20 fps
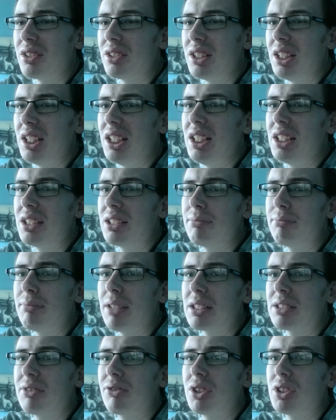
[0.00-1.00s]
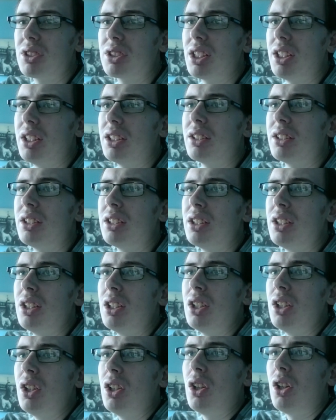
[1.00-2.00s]
It is a massive concern.
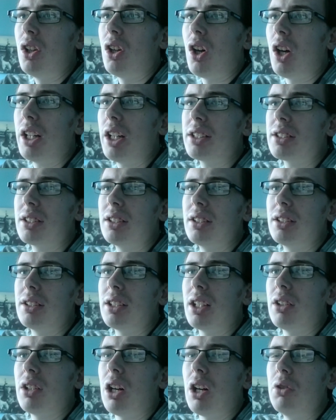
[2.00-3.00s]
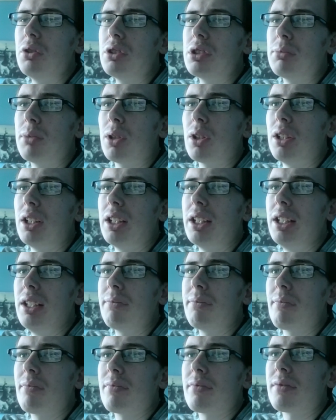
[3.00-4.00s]
Now, ultimately,
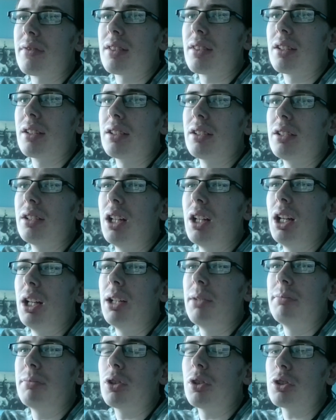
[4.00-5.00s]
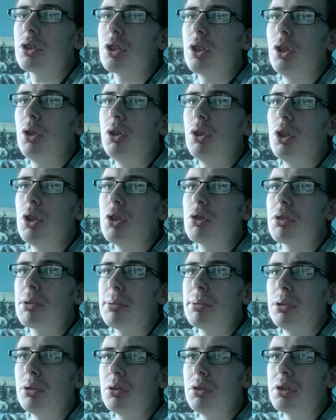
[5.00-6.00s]
Doctor Who News
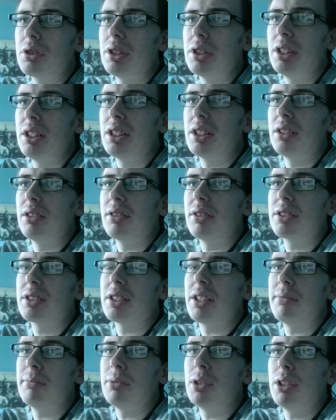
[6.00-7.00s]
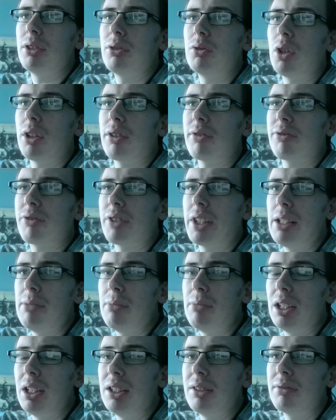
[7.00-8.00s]
reported 7.13
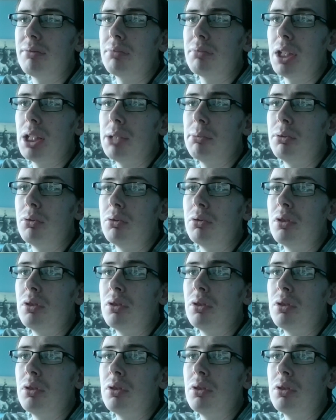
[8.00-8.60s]
million people